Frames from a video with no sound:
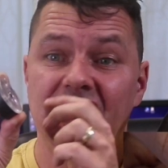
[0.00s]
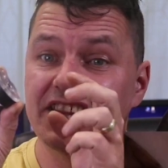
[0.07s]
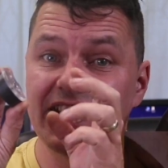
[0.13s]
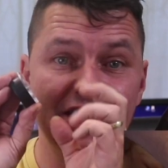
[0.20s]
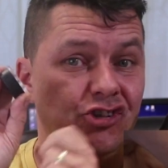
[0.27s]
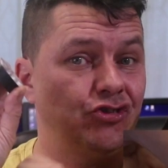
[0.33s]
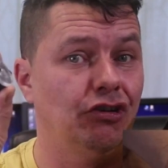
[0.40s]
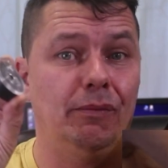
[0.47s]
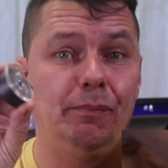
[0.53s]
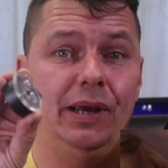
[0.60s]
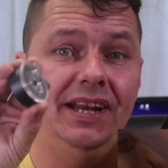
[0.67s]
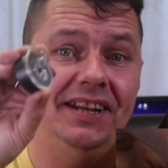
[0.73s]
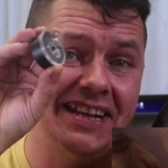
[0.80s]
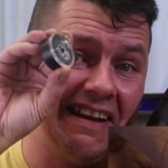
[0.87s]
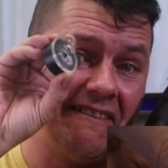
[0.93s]
They drop
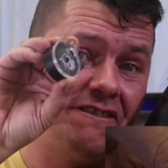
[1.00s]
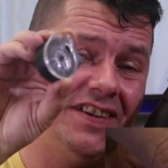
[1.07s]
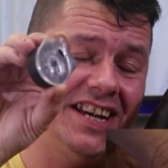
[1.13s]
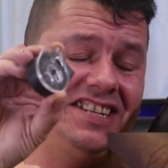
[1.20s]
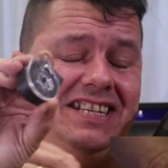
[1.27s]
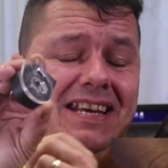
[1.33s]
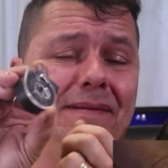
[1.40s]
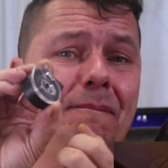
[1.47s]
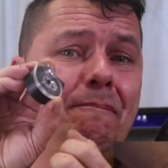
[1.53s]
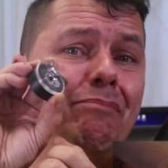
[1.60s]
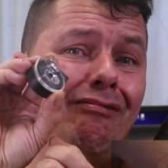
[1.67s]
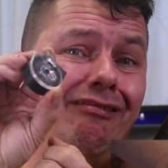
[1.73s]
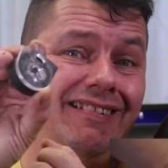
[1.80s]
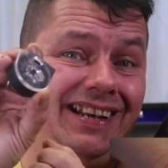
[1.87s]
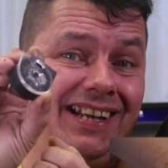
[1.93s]
in, they fit in
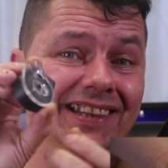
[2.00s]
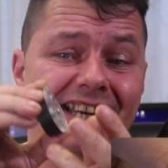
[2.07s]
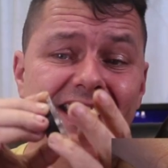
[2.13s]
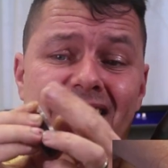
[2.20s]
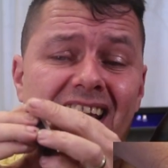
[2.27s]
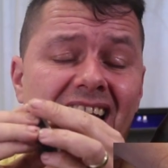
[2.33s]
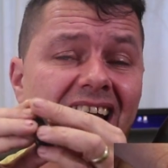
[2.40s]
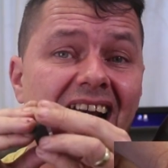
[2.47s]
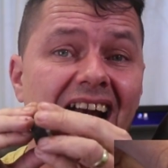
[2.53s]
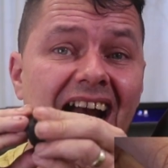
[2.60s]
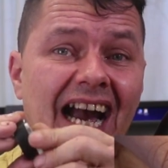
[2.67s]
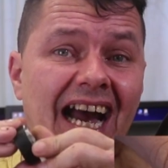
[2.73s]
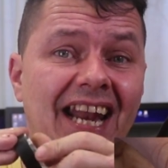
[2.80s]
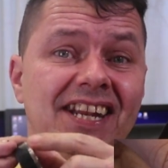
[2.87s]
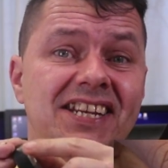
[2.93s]
brilliantly,
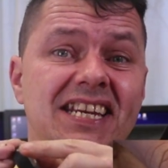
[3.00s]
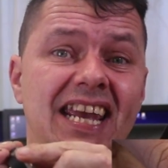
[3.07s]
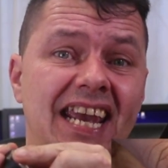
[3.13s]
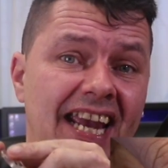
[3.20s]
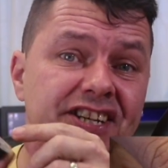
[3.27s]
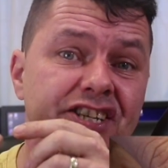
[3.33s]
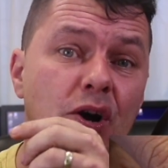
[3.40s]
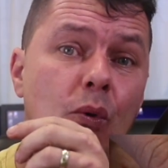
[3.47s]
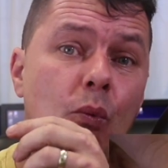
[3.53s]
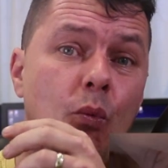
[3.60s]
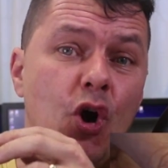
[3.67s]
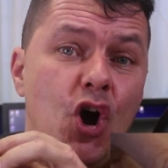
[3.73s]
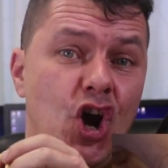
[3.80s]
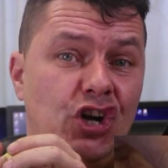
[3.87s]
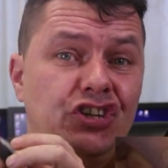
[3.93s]
and it
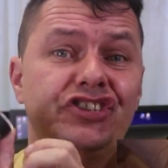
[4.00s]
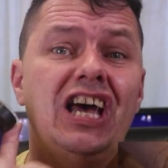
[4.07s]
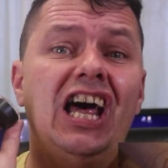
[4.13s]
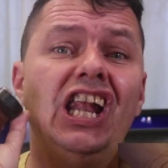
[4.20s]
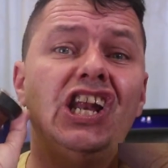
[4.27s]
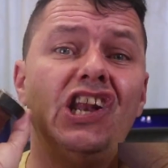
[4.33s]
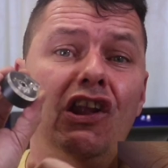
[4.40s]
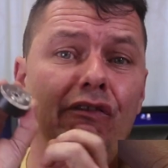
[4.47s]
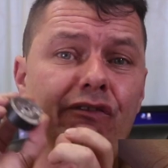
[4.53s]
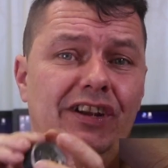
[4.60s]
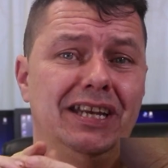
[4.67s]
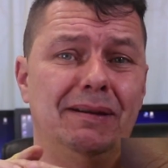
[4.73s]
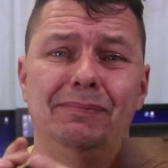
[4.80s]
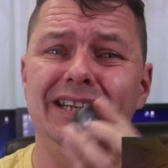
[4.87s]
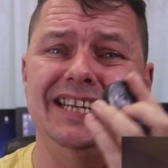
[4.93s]
works.
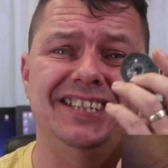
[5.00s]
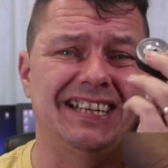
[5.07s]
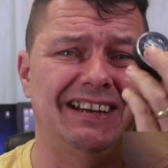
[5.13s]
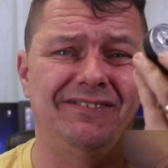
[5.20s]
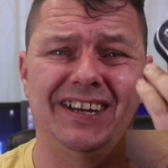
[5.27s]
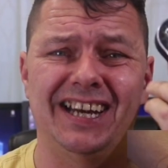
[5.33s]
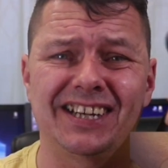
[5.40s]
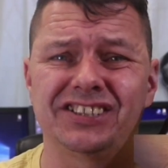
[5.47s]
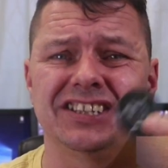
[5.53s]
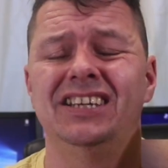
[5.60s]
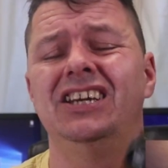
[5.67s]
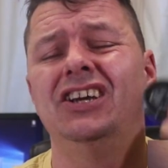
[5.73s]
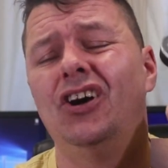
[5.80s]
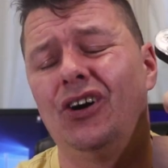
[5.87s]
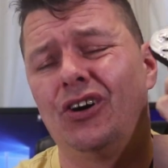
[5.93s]
Lovely. Please, FX,
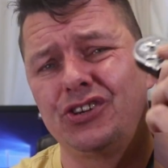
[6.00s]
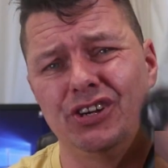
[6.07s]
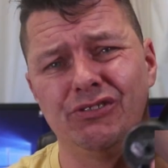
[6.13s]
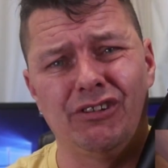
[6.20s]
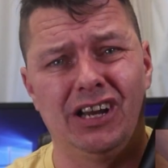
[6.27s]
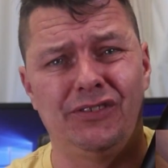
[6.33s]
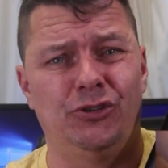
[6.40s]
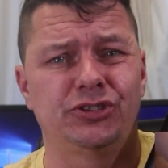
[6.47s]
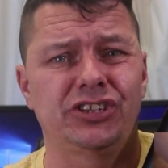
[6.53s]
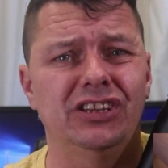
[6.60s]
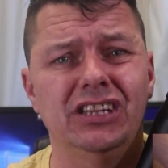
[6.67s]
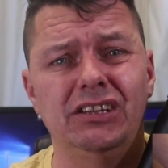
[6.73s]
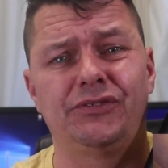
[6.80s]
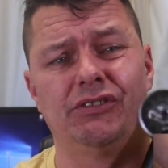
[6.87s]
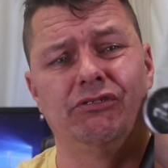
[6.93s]
on your rifles, I
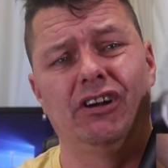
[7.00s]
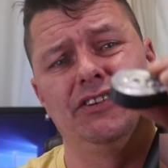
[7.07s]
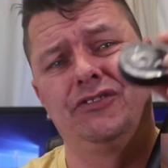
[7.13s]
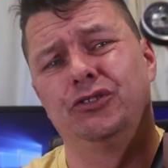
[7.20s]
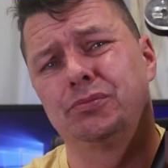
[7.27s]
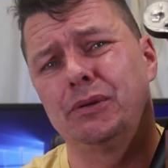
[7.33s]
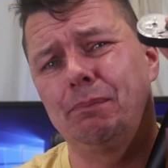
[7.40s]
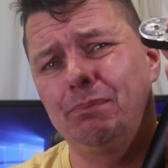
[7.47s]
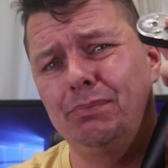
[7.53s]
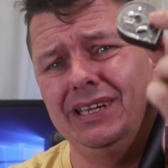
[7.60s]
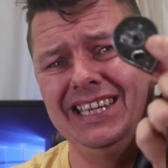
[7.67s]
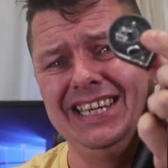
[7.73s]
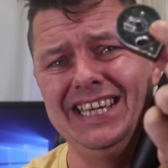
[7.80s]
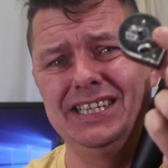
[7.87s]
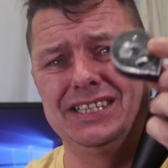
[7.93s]
love your rifles, but
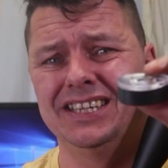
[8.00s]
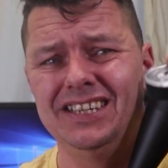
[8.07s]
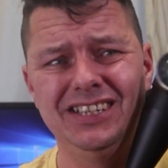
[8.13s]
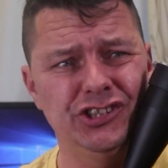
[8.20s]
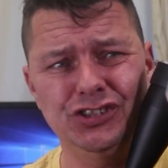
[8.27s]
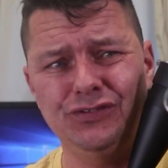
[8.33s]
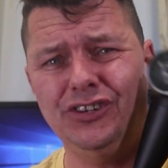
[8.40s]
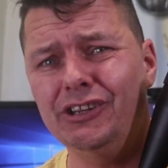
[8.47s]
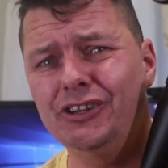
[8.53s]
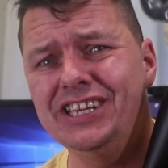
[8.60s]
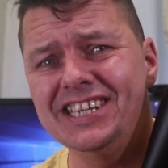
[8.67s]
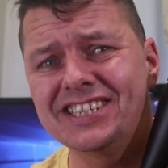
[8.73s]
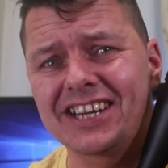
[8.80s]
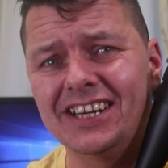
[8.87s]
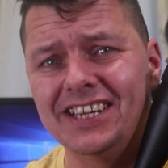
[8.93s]
please just follow
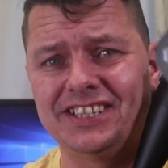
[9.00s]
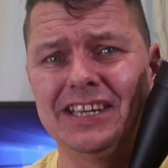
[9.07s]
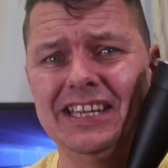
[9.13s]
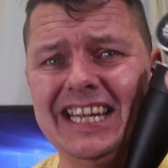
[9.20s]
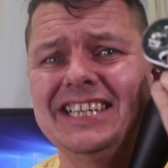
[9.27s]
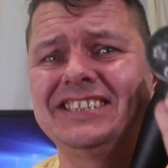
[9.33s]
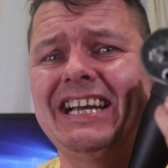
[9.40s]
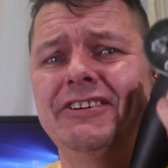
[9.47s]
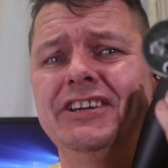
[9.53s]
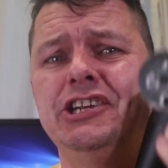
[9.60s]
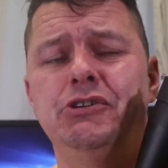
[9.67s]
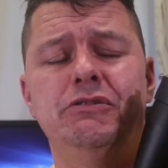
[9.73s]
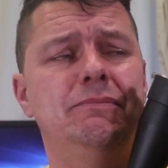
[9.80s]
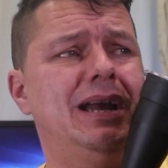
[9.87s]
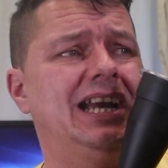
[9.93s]
these guys. That's how you
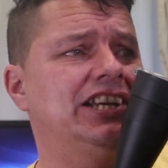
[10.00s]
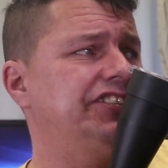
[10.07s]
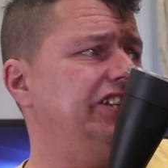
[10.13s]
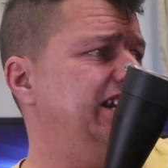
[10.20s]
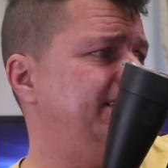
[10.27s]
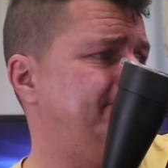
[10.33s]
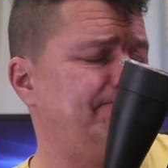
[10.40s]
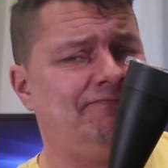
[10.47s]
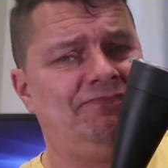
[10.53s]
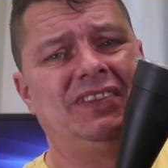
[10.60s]
do a magazine.